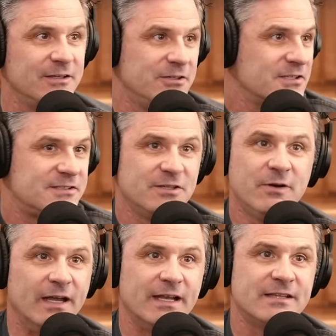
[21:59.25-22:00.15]
you just do
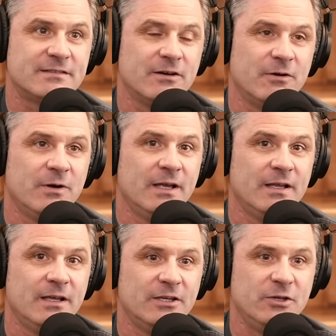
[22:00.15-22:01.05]
it and so
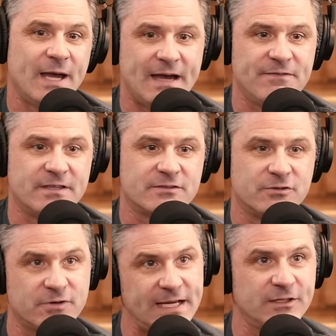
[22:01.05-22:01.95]
you have this
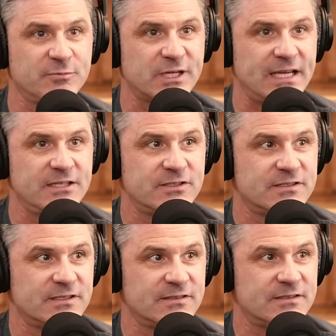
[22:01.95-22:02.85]
great lubrication
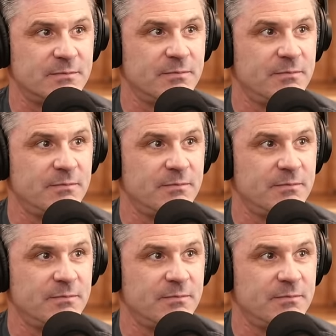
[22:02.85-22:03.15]
system